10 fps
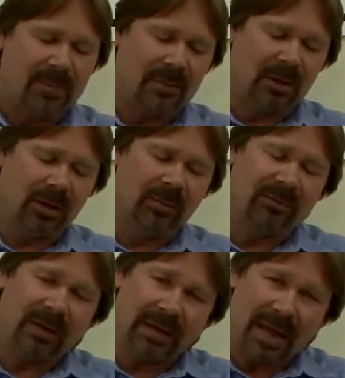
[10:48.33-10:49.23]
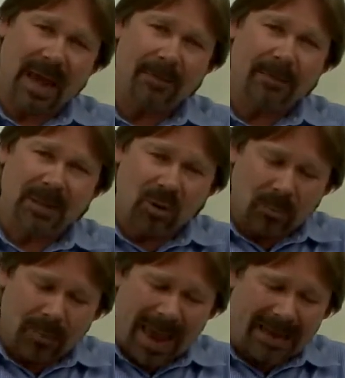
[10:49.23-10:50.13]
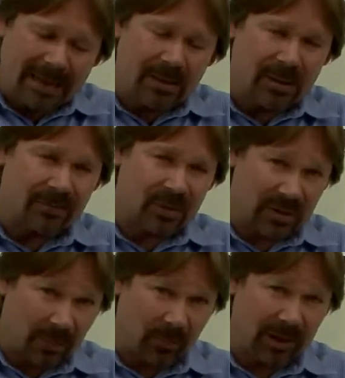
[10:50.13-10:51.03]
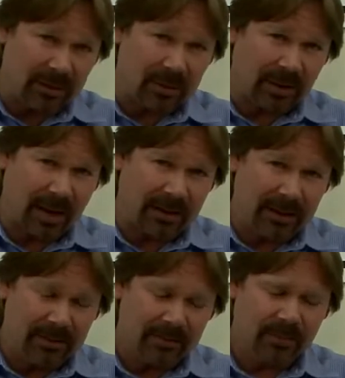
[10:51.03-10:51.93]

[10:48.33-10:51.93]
Maybe a little bit of a gap, meaning your backings have separated slightly,